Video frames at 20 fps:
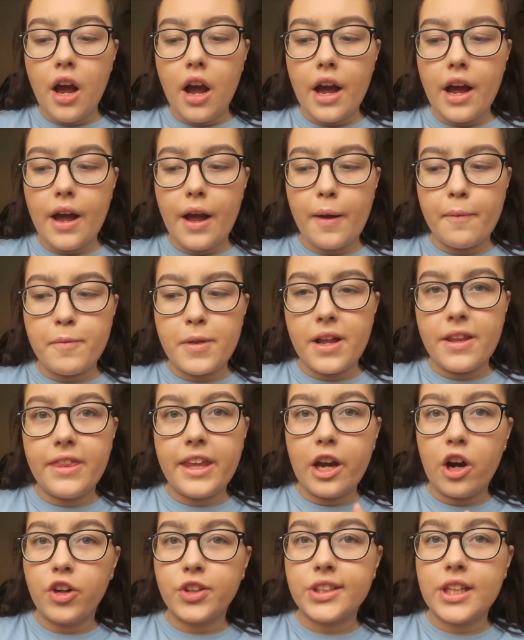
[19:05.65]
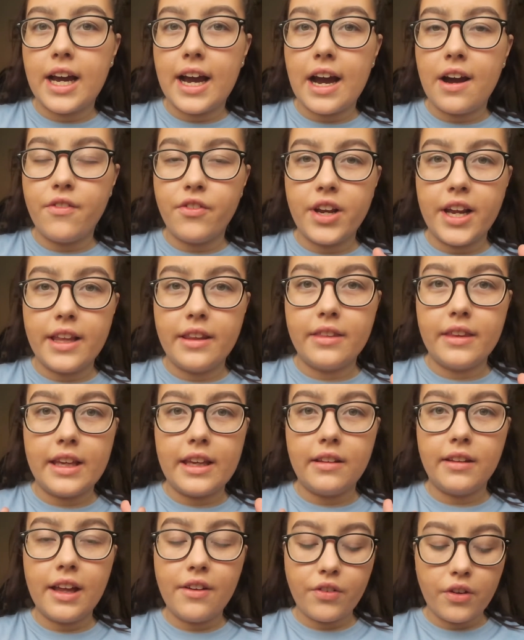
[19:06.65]
And they also have in
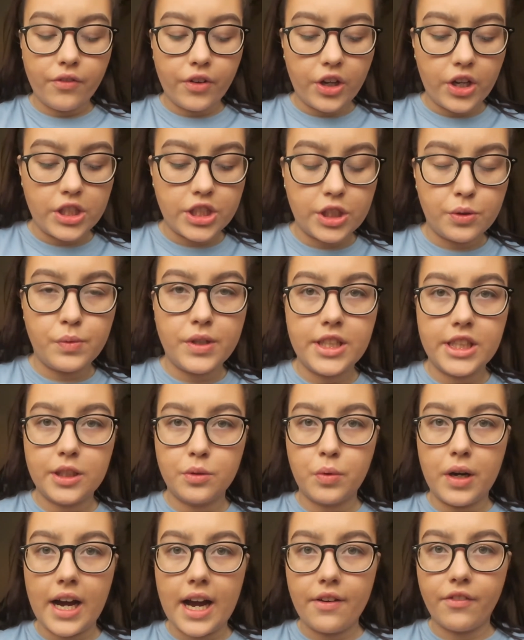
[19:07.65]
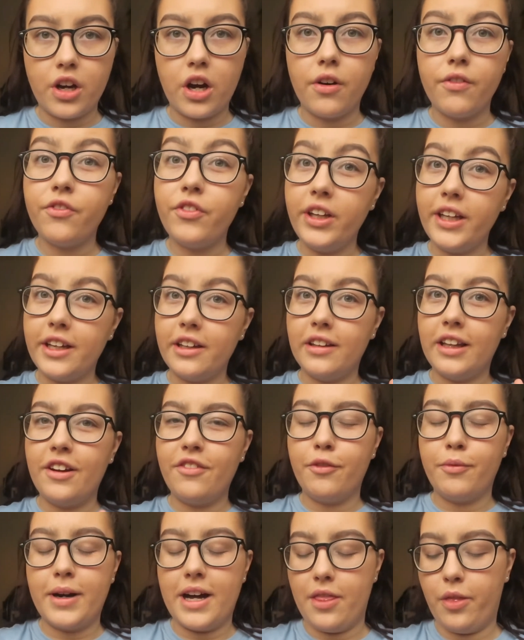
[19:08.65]
the leather version, which is what I've got, vegan
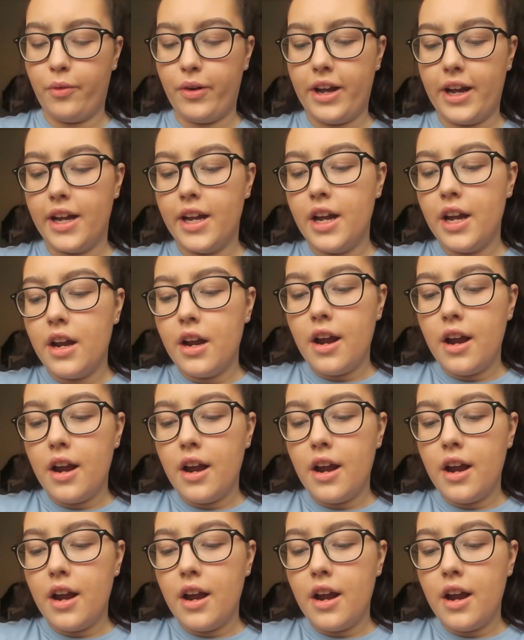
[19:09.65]
leather by the way.